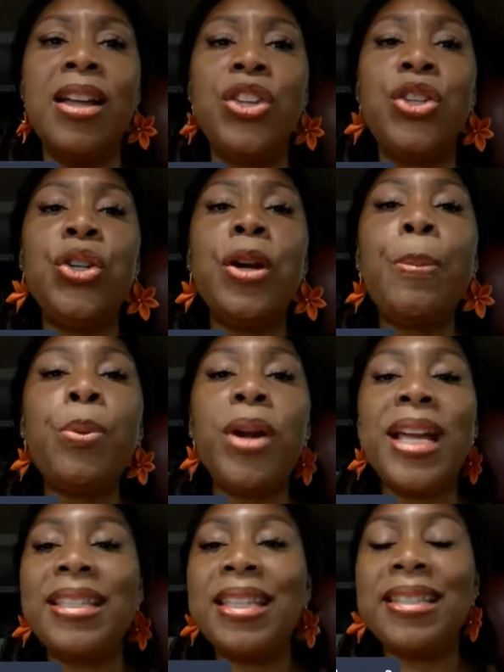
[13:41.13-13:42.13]
Your
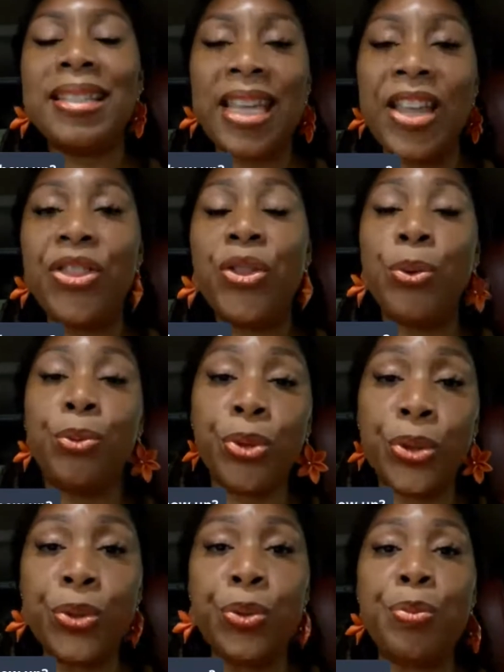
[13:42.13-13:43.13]
presence in the
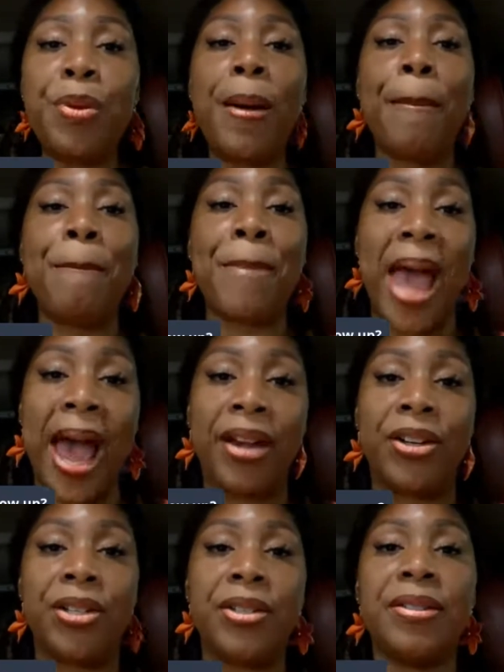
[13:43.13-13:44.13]
room
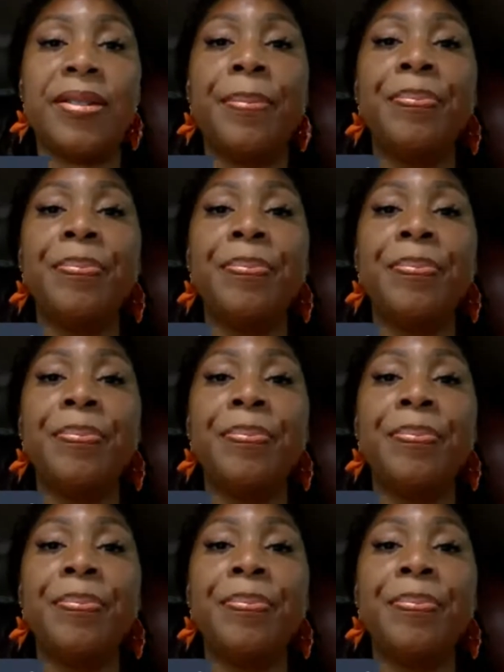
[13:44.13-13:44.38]
matters.